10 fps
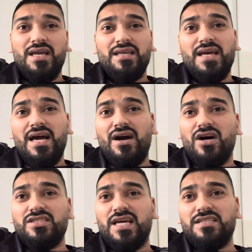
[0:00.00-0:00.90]
Yeah,
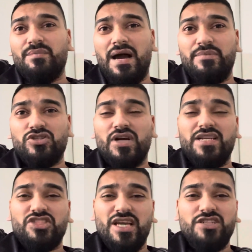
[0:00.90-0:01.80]
Arteta might be trying to
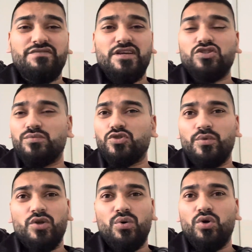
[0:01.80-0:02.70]
change things up so we
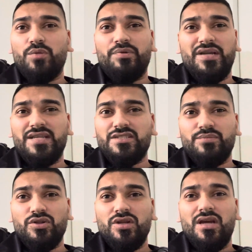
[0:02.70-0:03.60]
don't look
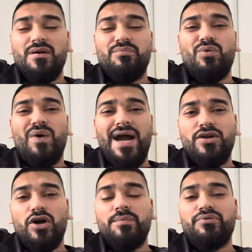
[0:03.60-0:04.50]
predictable. But why
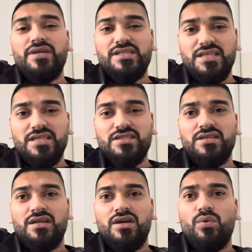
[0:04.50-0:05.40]
not in pre-season?
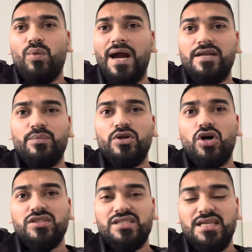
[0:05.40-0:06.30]
Why did we
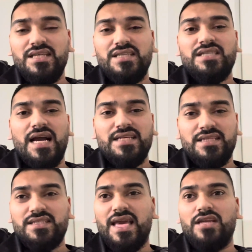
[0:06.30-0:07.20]
not see these
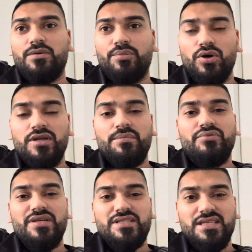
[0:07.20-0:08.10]
tactics getting deployed in
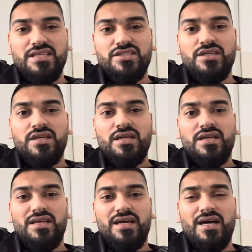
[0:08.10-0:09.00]
pre-season?
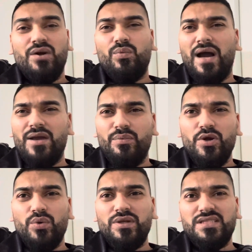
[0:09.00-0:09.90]
Yeah, why are we
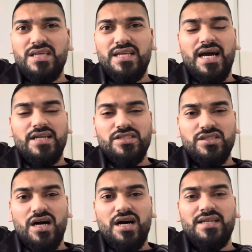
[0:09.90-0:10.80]
only seeing it at the
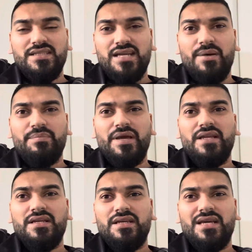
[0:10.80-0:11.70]
start of this
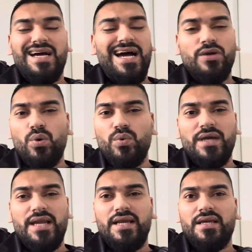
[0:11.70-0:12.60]
campaign? I don't
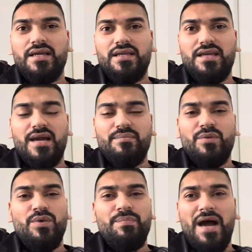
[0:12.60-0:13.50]
get it. You get me?
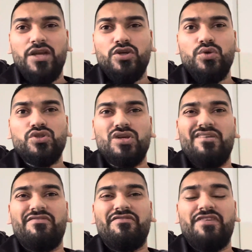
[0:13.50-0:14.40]
We better do
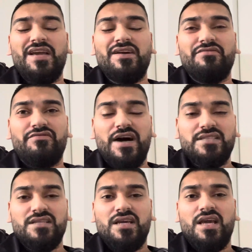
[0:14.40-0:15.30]
something thick and fast.